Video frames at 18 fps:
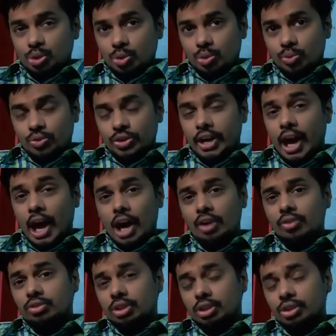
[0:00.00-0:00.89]
So we
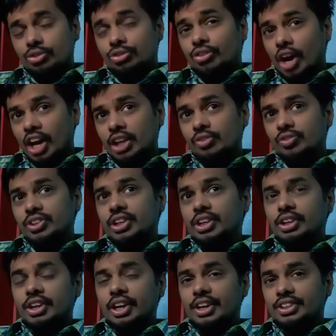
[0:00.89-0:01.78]
have a 5
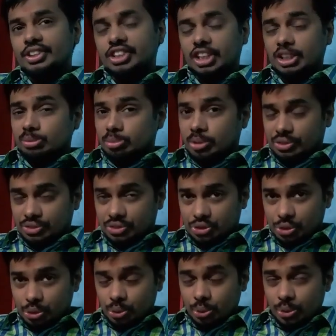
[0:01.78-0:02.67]
year and 10
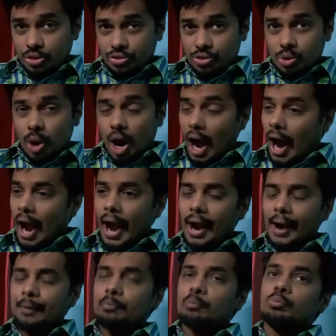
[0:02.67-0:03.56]
months. So if you
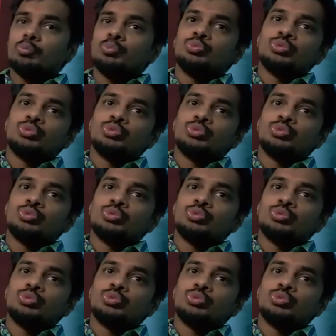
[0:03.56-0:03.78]
add